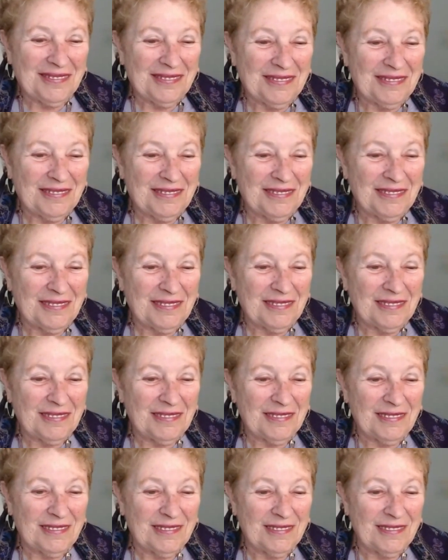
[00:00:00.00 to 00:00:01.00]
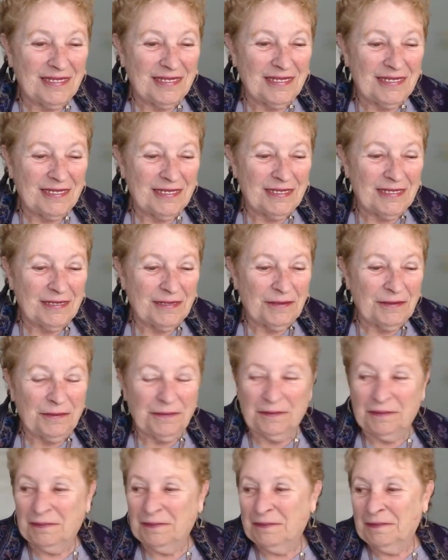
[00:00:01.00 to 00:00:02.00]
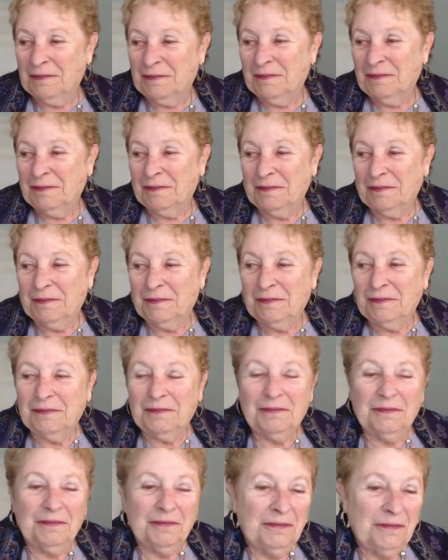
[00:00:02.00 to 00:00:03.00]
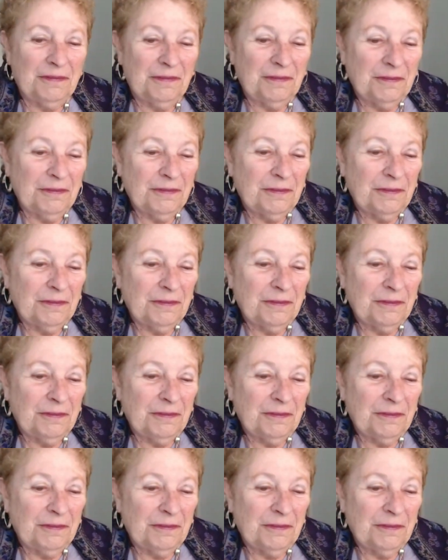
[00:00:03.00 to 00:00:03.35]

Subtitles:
This person isn't speaking.